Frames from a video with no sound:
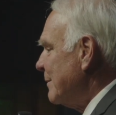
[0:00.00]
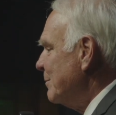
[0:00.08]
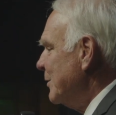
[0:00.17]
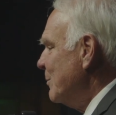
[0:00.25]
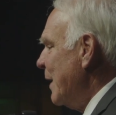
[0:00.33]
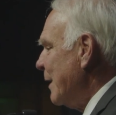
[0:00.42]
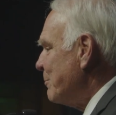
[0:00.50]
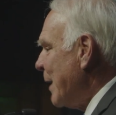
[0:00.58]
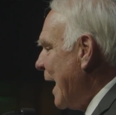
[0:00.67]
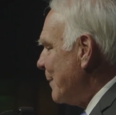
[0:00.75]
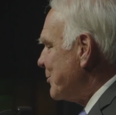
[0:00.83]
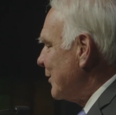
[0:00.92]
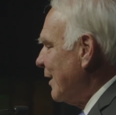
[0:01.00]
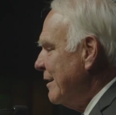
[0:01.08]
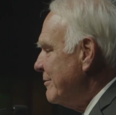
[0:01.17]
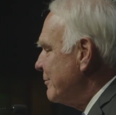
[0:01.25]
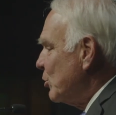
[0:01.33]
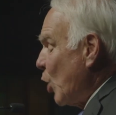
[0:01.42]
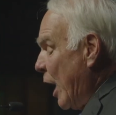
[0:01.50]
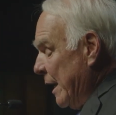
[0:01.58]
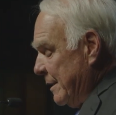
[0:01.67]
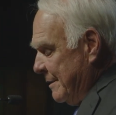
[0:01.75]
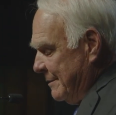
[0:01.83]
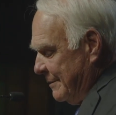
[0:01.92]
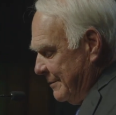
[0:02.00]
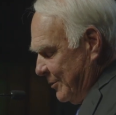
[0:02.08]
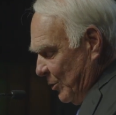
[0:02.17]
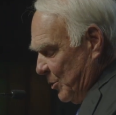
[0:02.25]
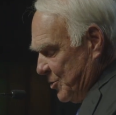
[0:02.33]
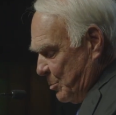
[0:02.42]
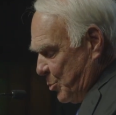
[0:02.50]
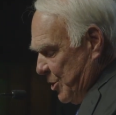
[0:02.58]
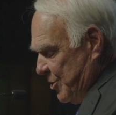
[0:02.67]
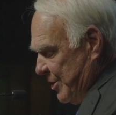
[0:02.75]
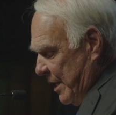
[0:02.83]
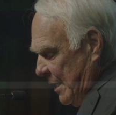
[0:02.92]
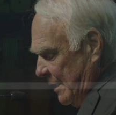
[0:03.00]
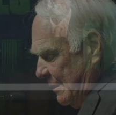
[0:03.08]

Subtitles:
You make Pop's life great, so it's appreciated.